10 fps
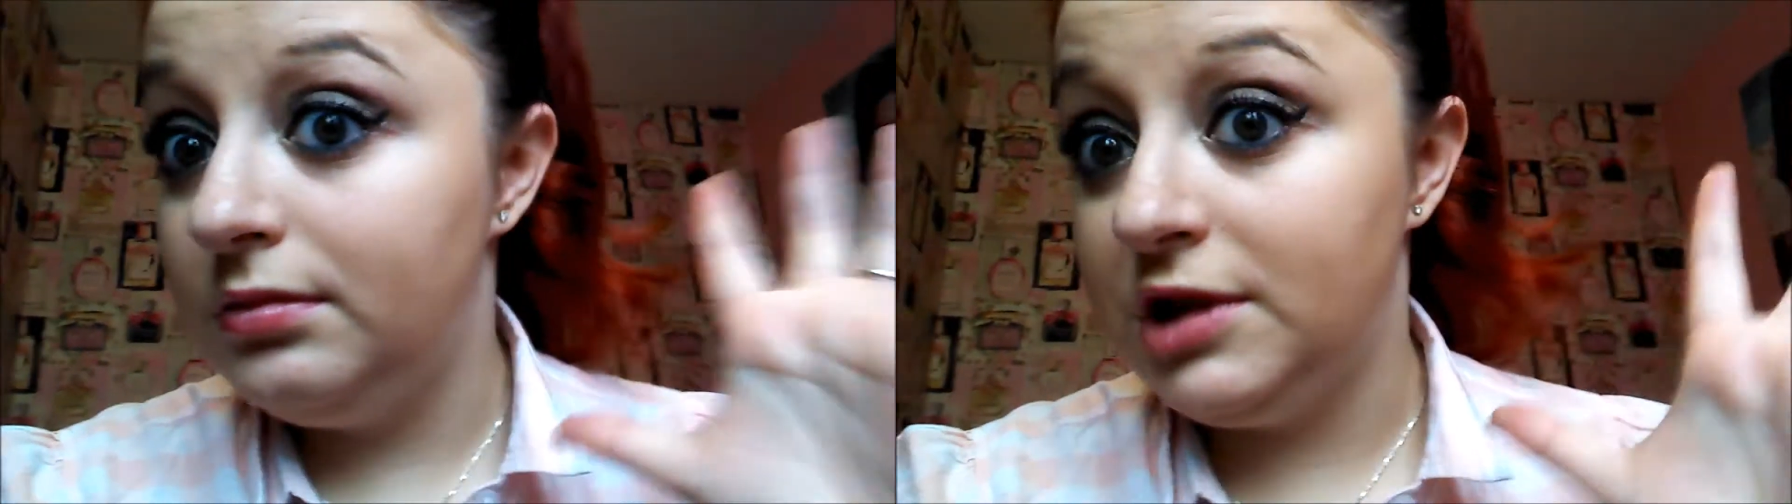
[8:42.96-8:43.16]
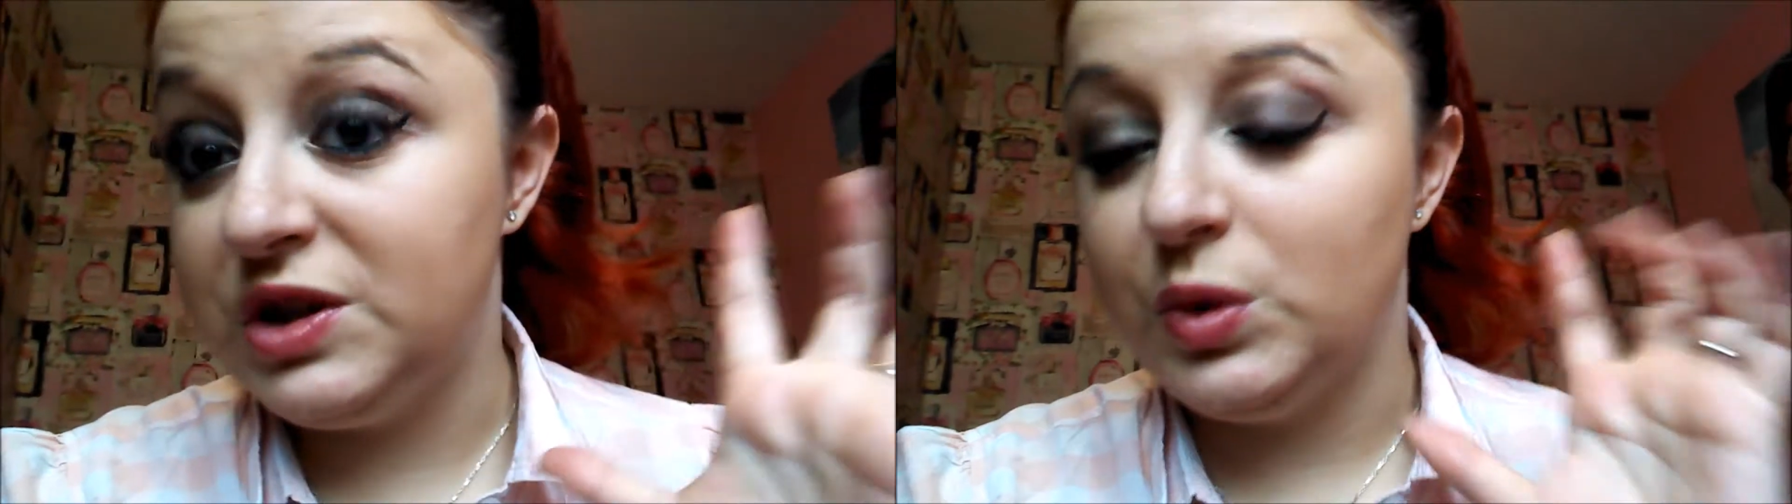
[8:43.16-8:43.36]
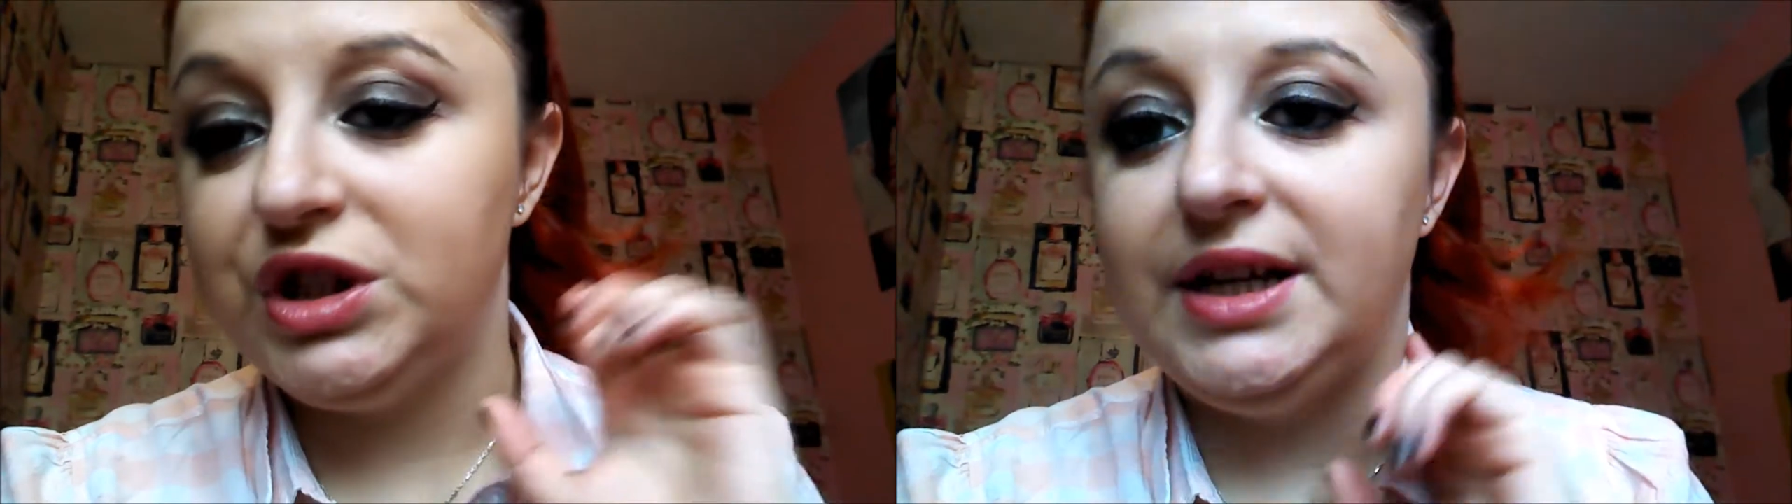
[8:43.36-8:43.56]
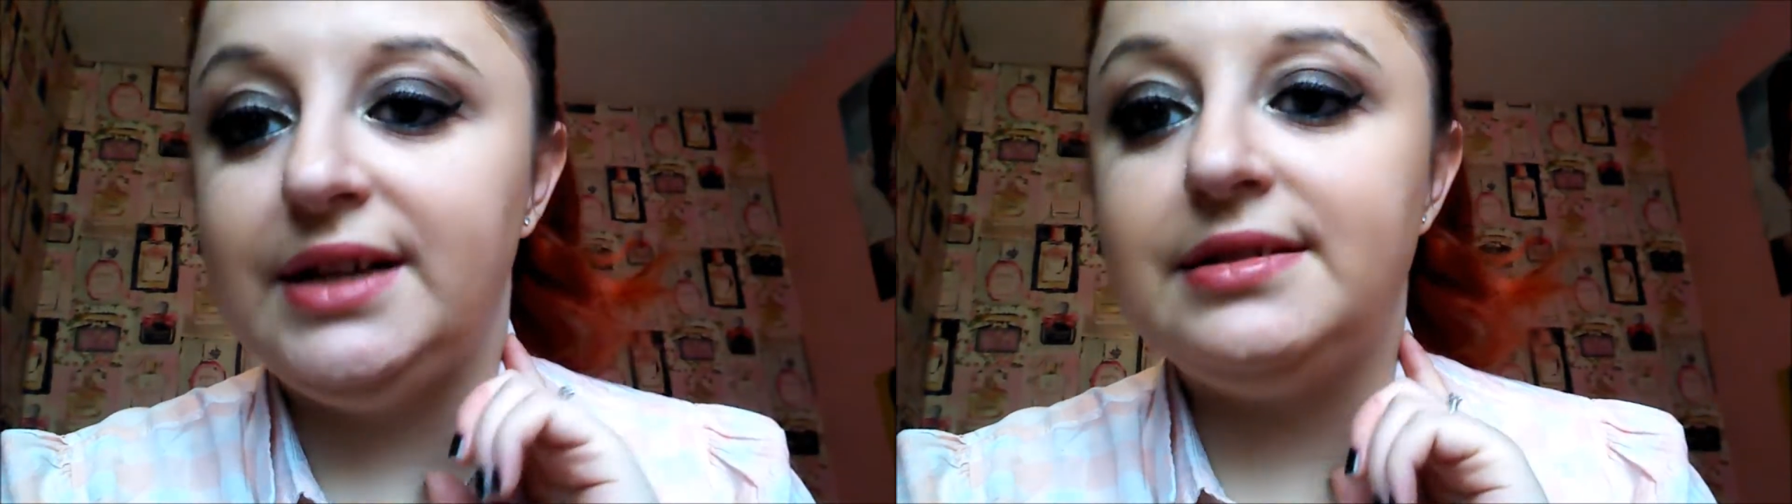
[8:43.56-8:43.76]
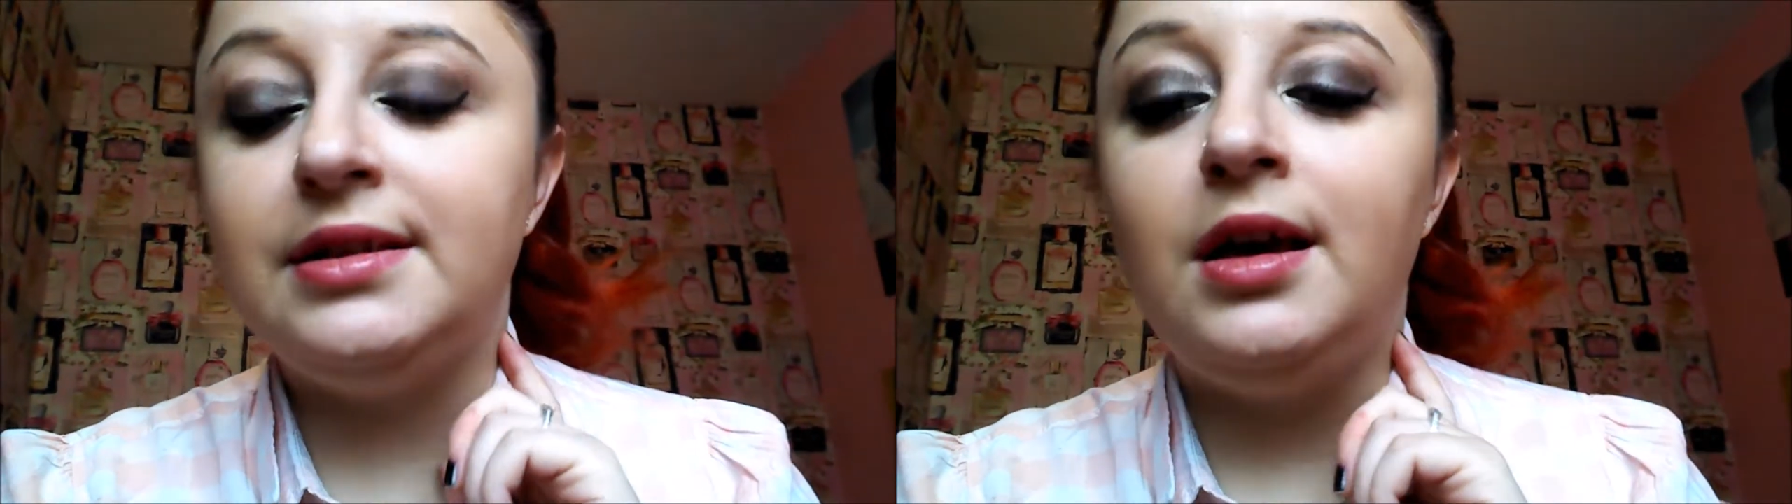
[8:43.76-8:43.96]
The
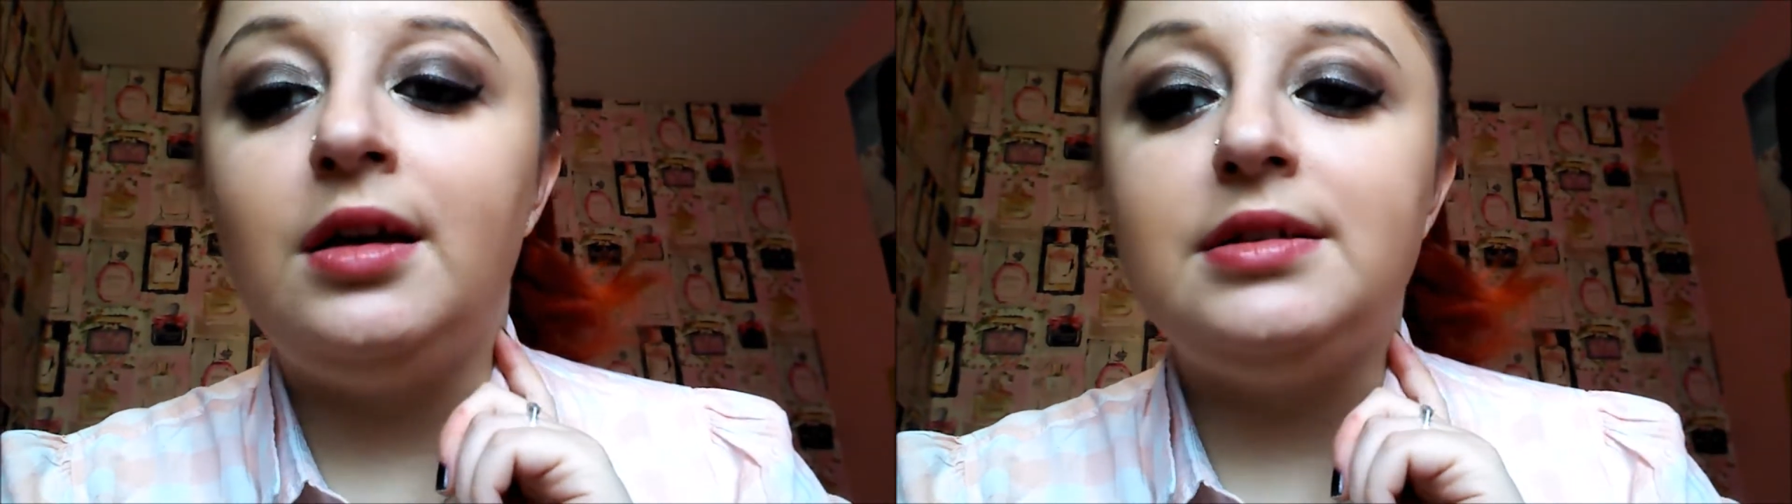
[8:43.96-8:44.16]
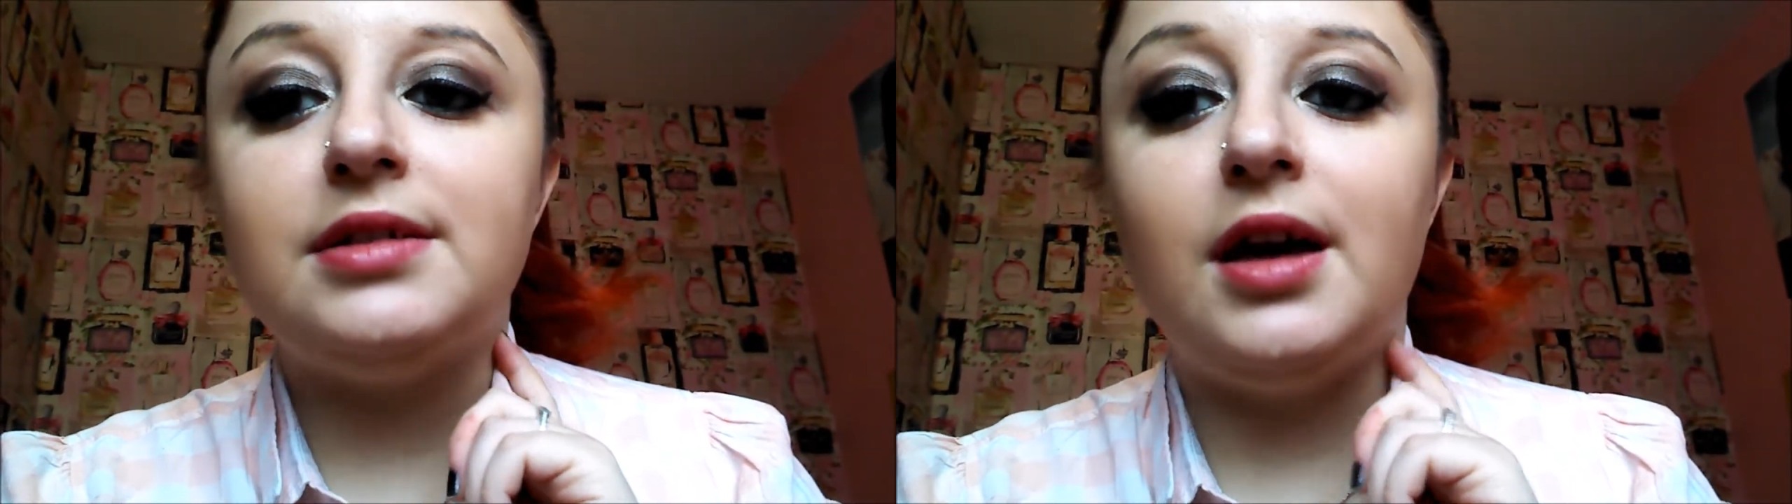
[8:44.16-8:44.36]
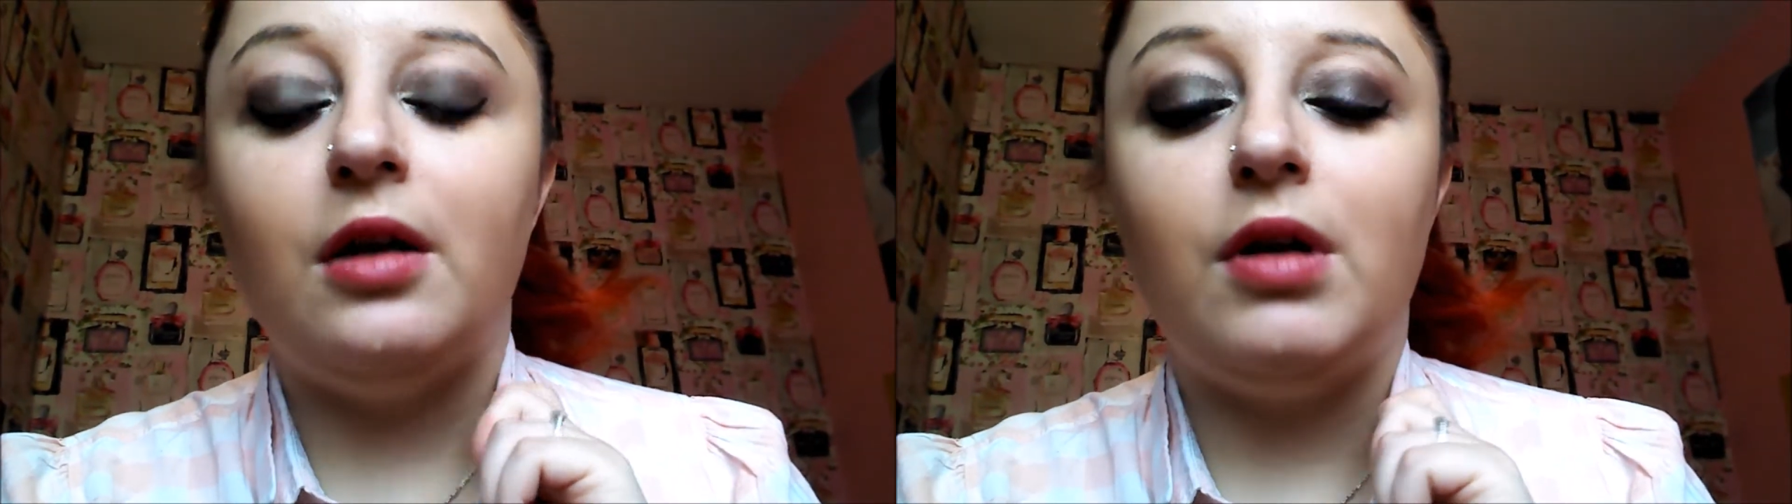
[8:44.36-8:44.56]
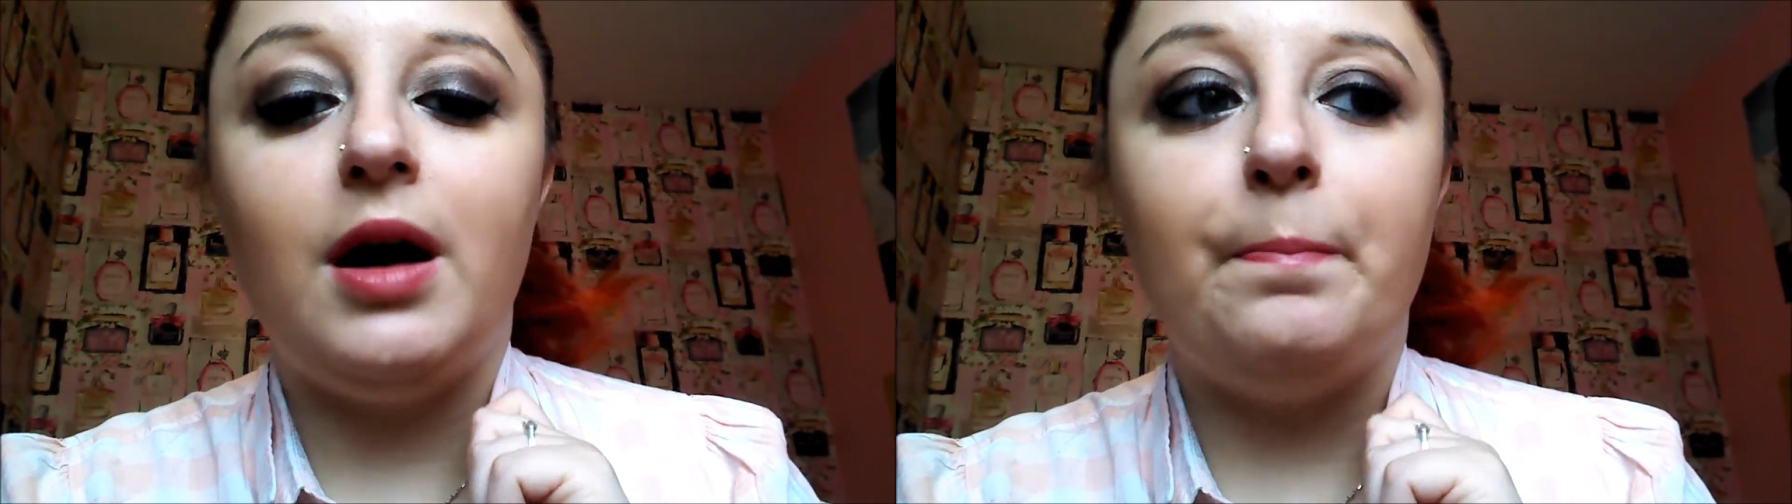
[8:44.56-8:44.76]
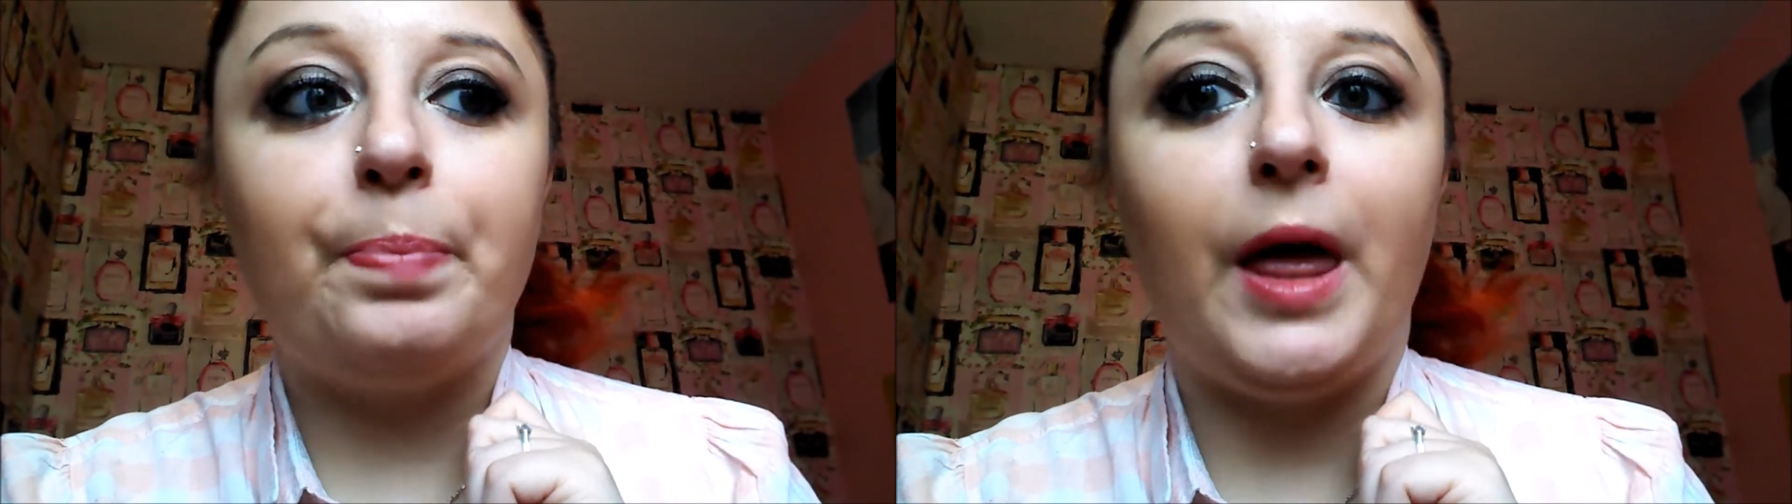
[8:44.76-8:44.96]
swatches. So
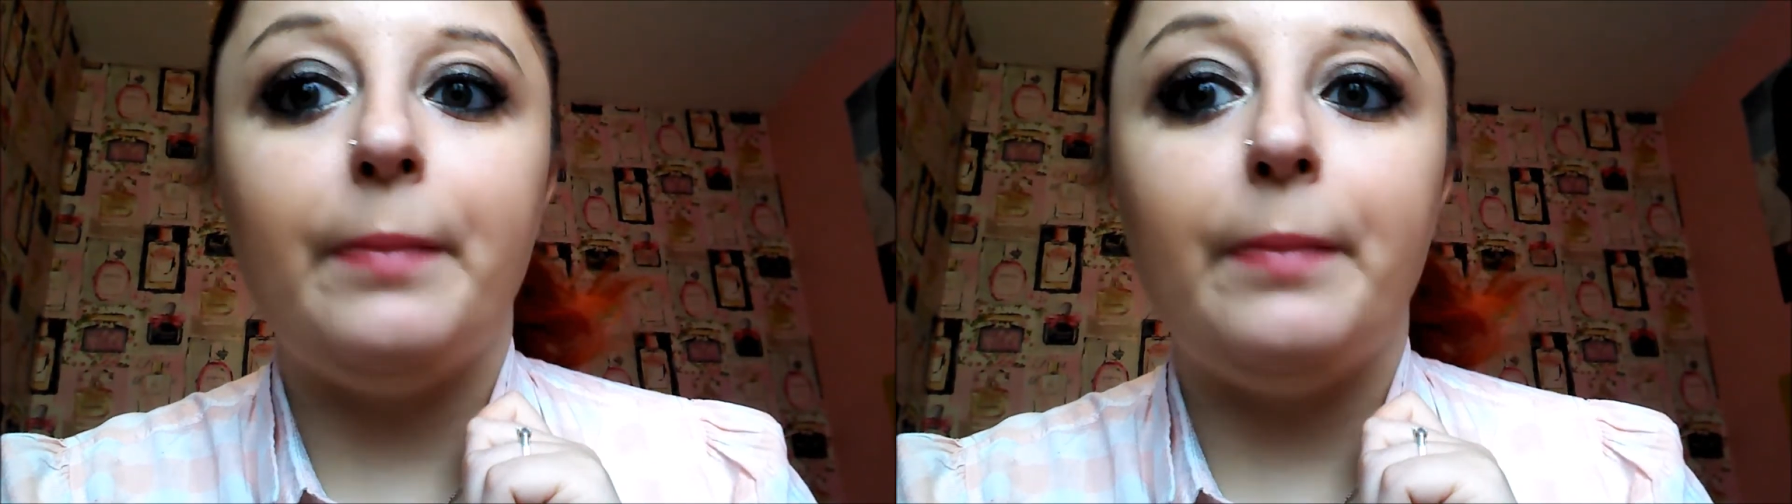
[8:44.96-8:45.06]
I'm